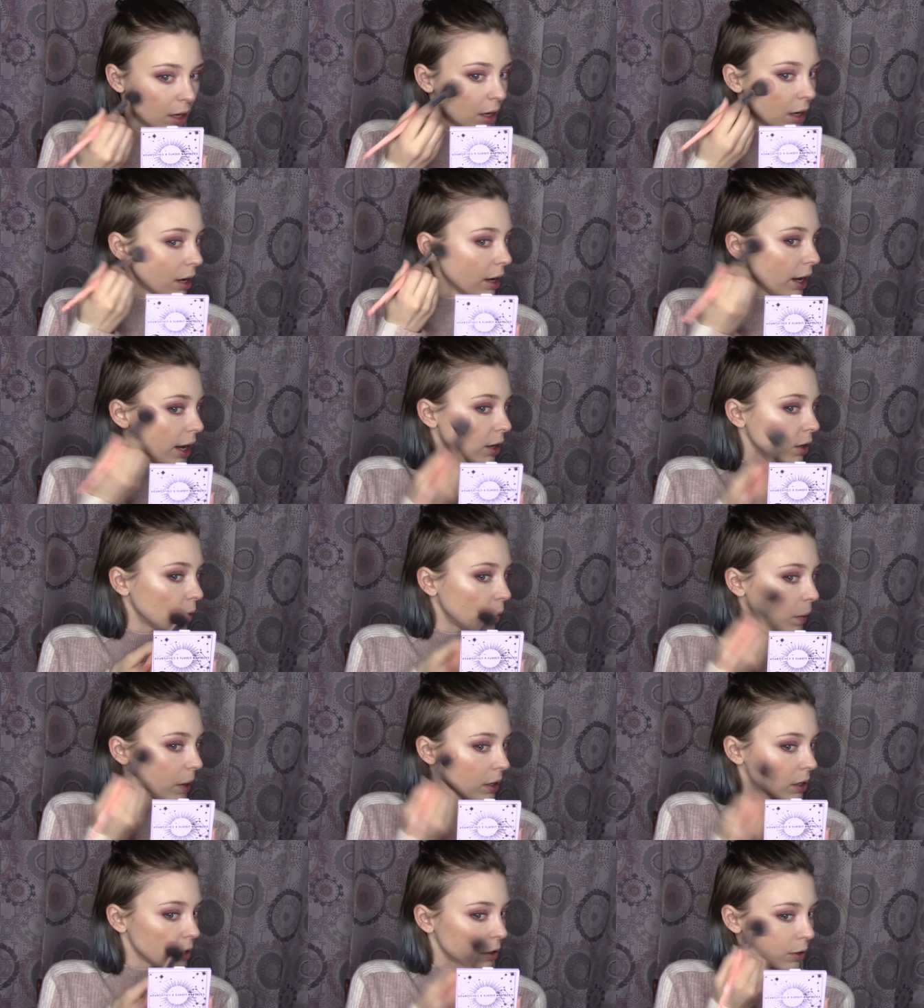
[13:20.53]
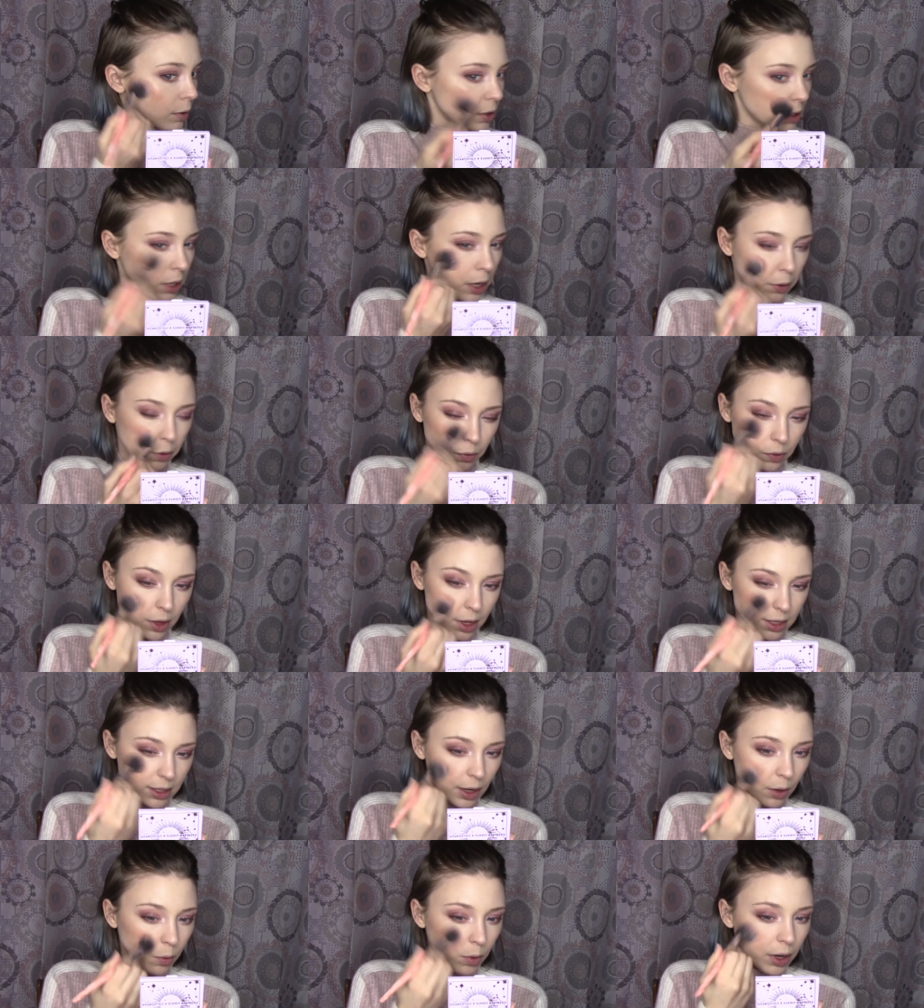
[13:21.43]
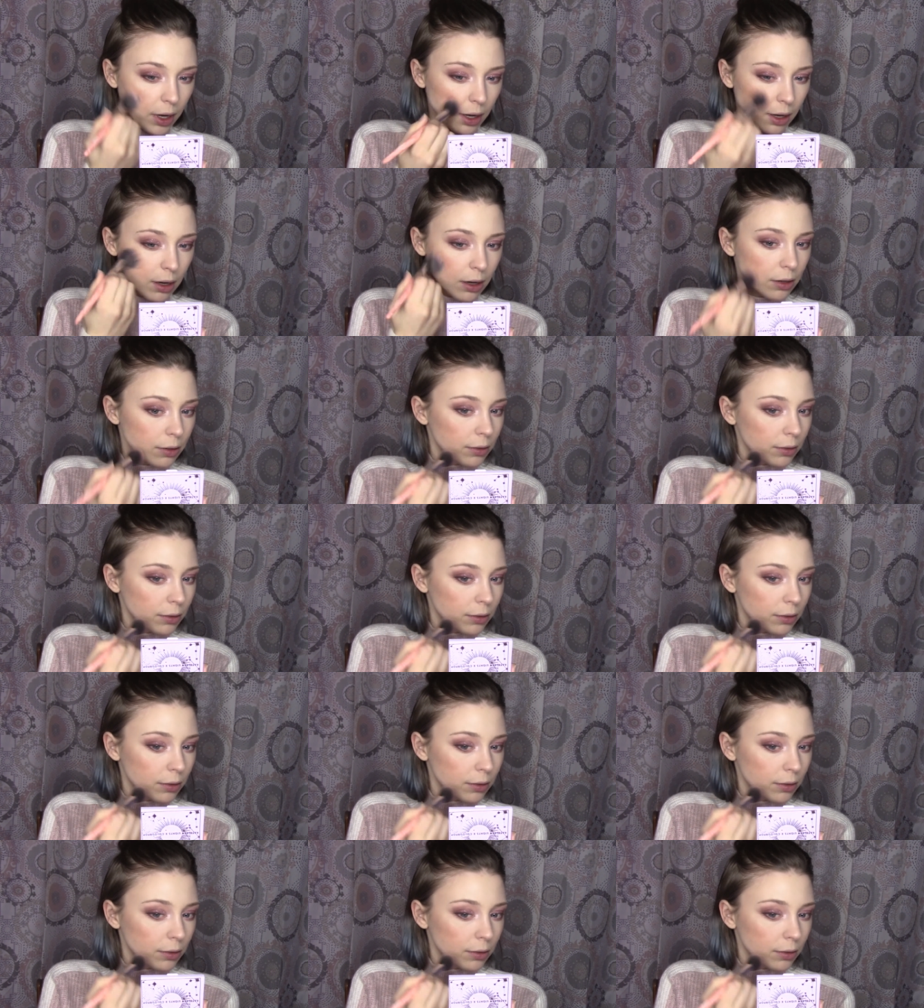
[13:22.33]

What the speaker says: I had to wait till there was other things I wanted.